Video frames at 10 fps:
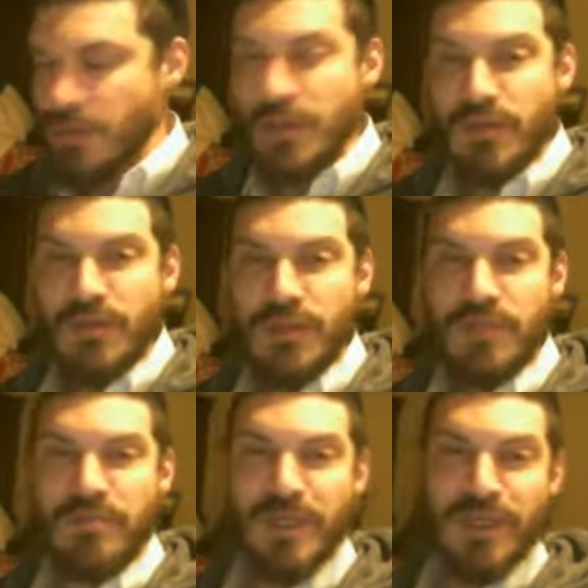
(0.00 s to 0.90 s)
We're just
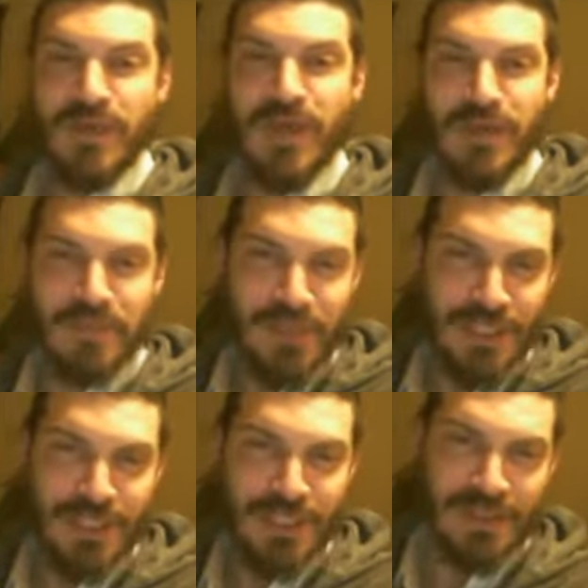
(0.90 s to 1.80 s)
beating around the
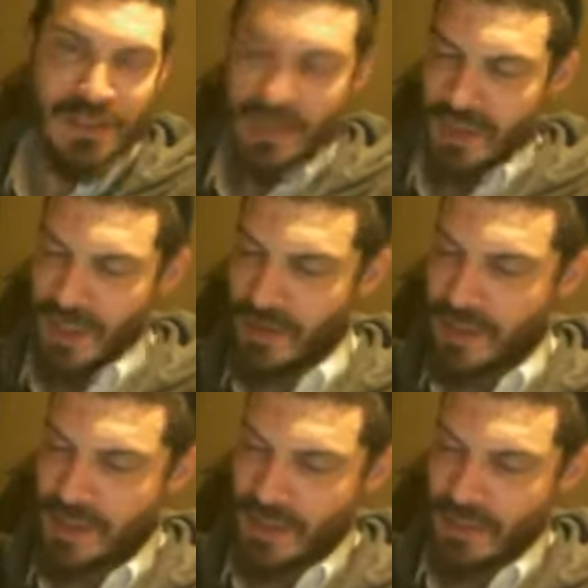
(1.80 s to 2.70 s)
bush. Now
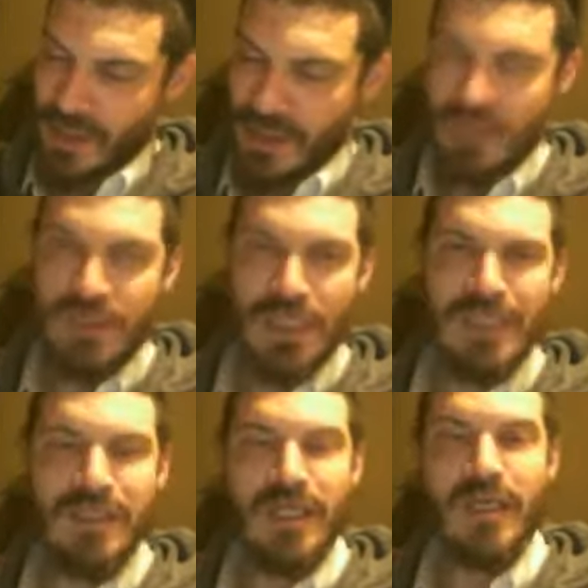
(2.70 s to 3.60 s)
let's go to like this. Let's
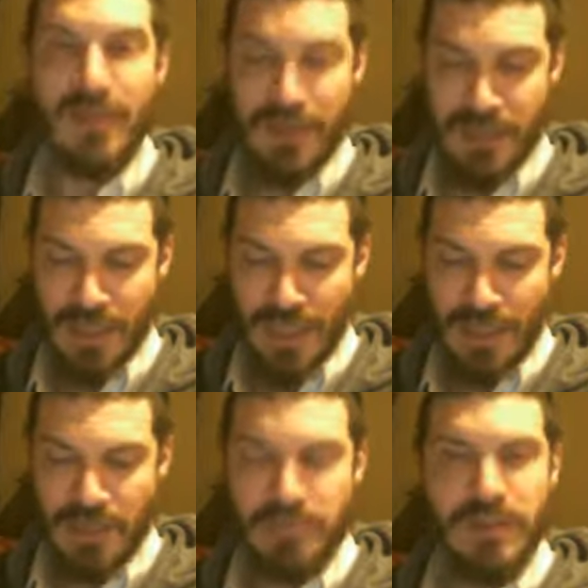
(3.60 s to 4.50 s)
take this
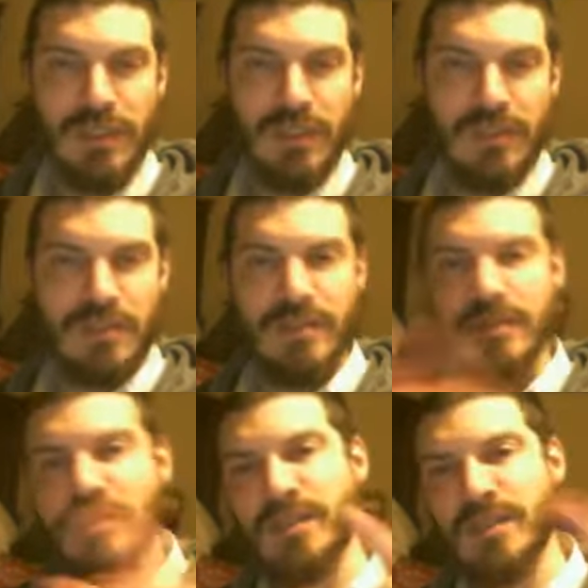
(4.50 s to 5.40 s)
tiny piece,
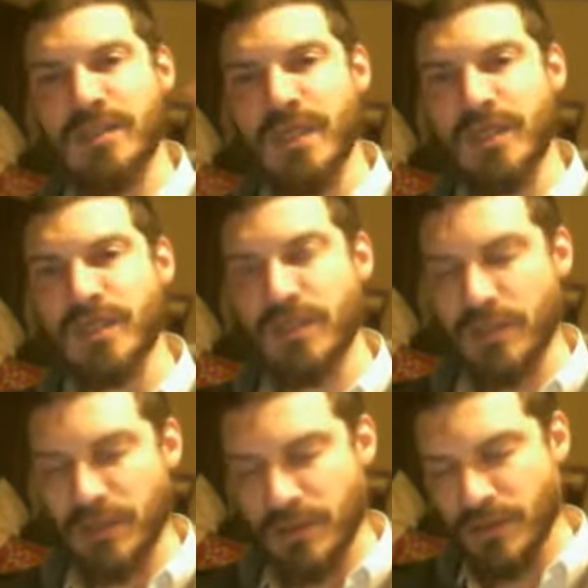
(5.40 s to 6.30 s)
this section,
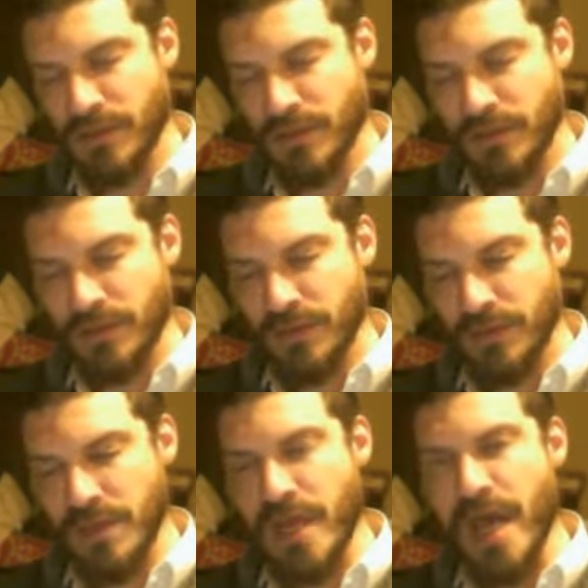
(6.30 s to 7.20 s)

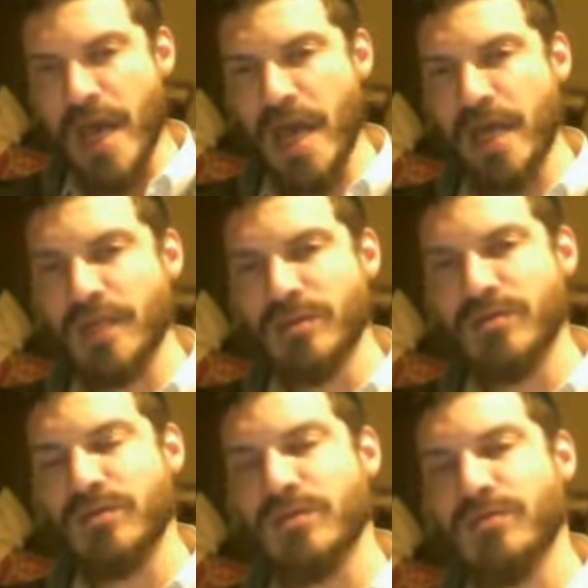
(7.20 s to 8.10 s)
and
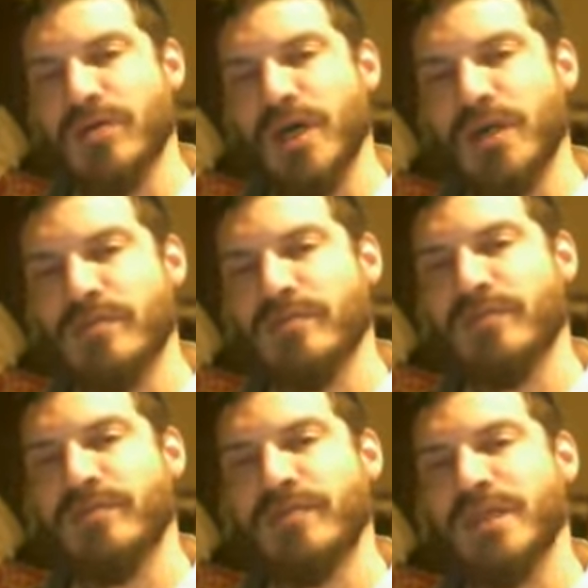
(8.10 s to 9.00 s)
try to
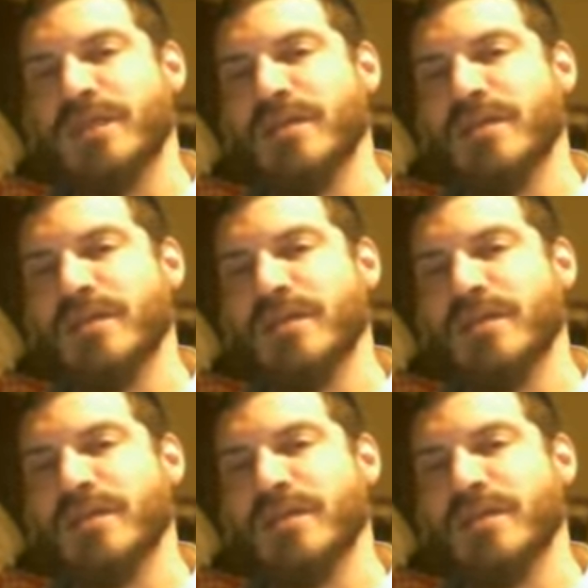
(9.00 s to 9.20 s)
fit